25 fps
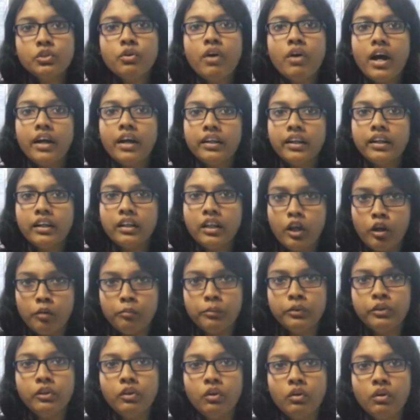So under
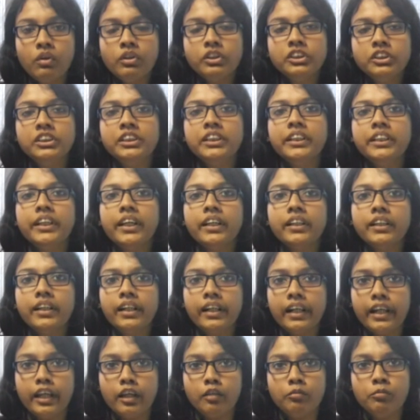common law, she can
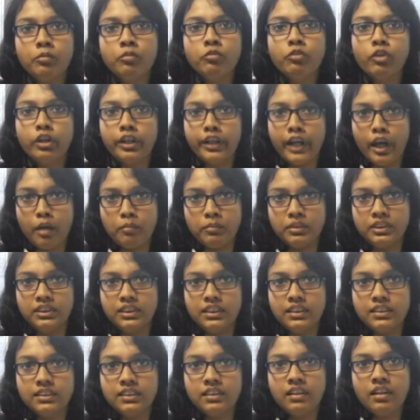claim for
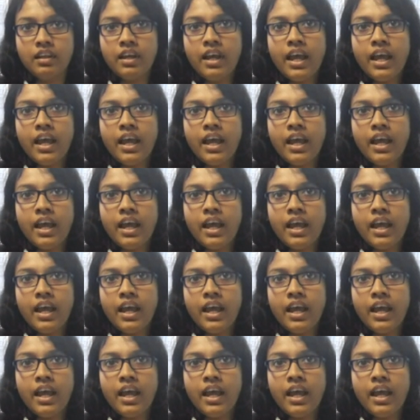damages,